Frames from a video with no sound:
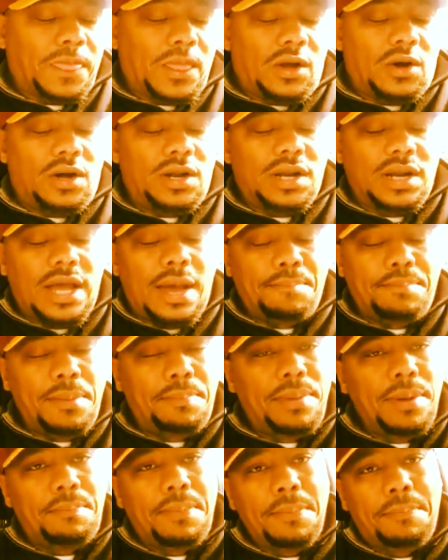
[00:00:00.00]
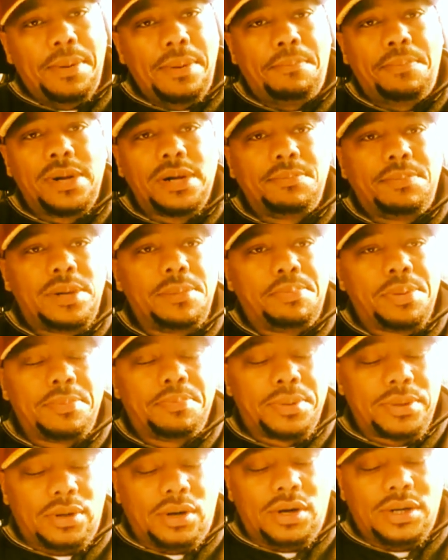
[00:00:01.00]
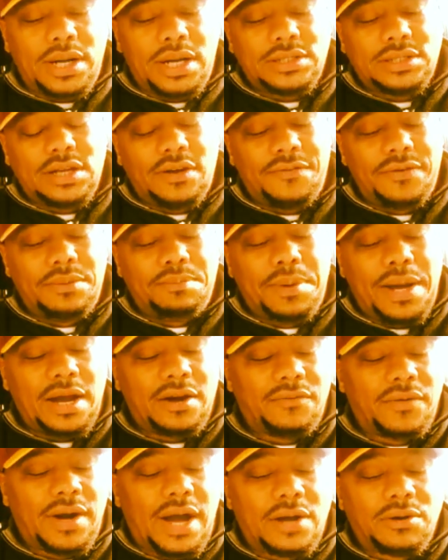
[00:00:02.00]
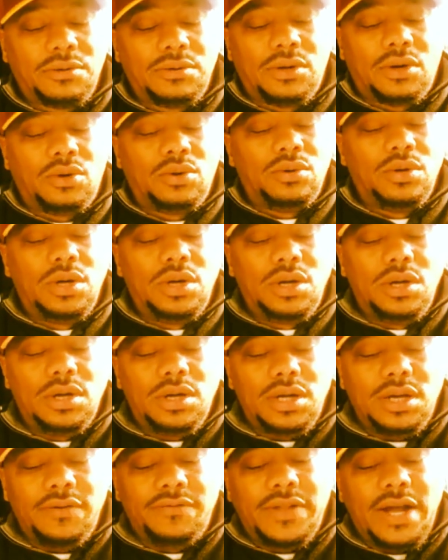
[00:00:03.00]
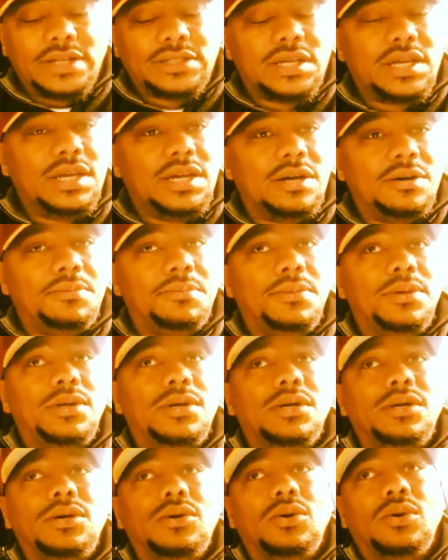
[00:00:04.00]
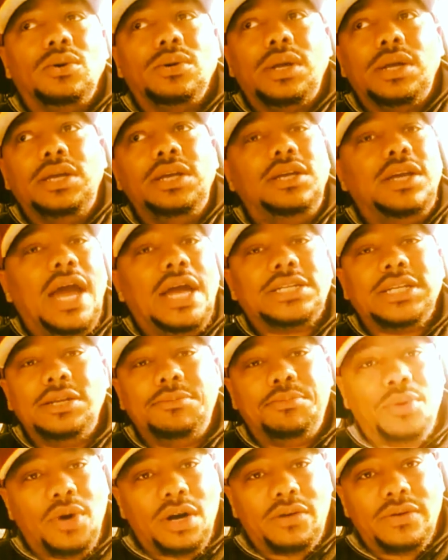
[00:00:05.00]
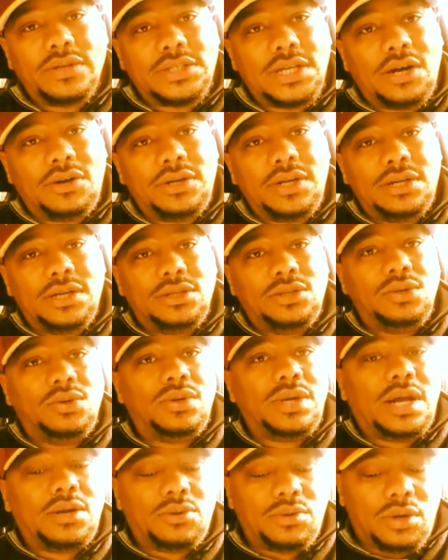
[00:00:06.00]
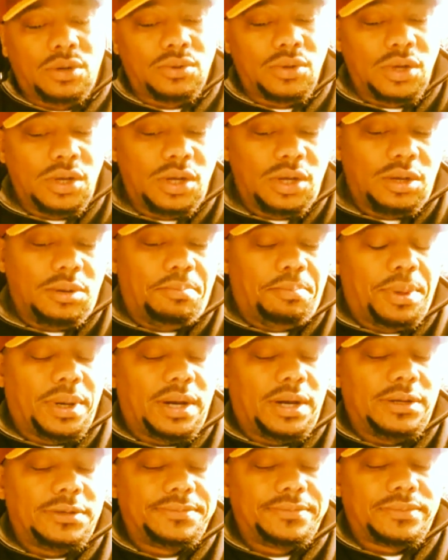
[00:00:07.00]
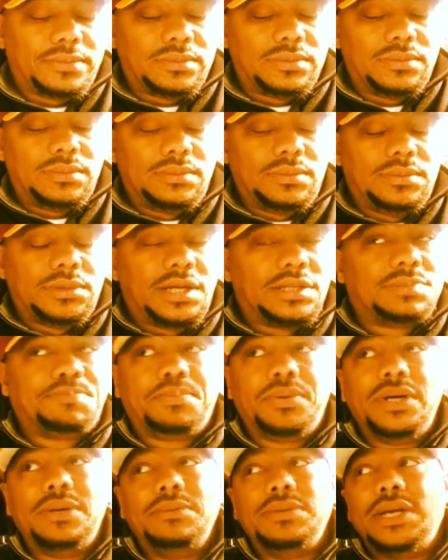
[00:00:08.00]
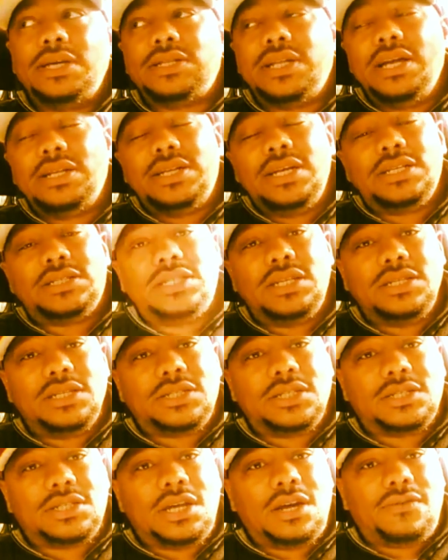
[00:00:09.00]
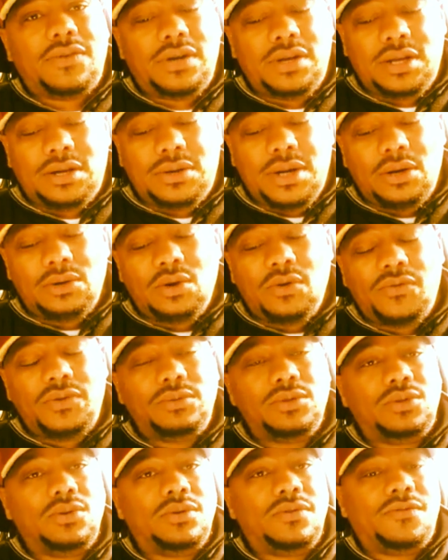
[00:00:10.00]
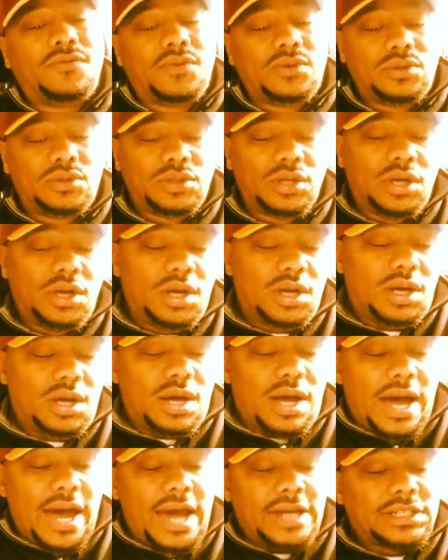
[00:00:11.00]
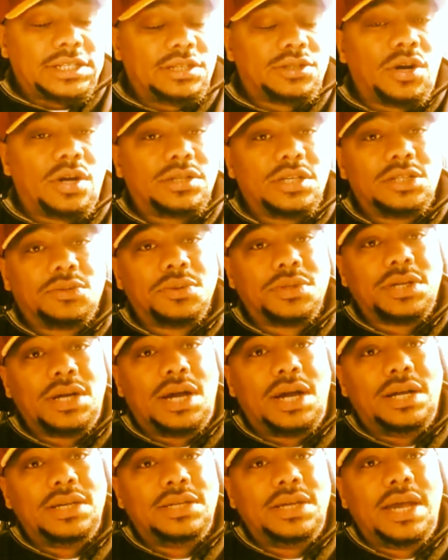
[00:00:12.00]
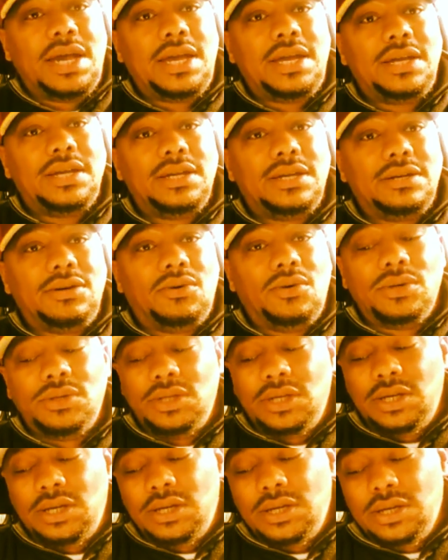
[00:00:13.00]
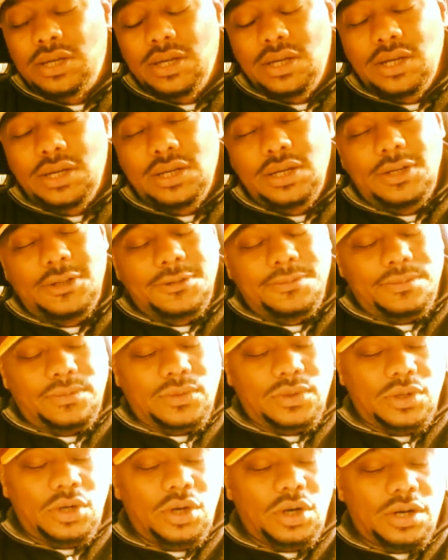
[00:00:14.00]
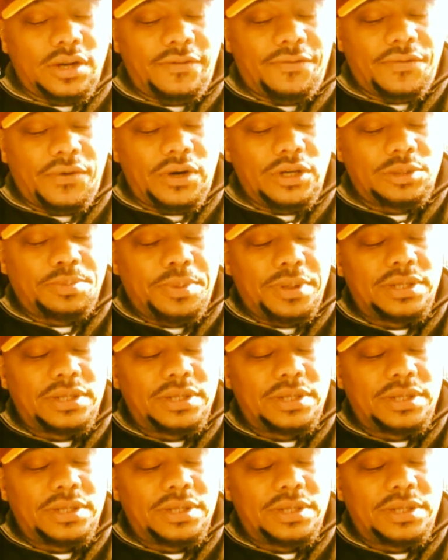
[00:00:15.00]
all of that, all that stuff in the background. I don't know if that's him or that he actually brought Griselda in to do it. I don't know. But that's like their signature sound right now. And I don't know if he was doing it first. I actually thought this was Kanye on the hook at first,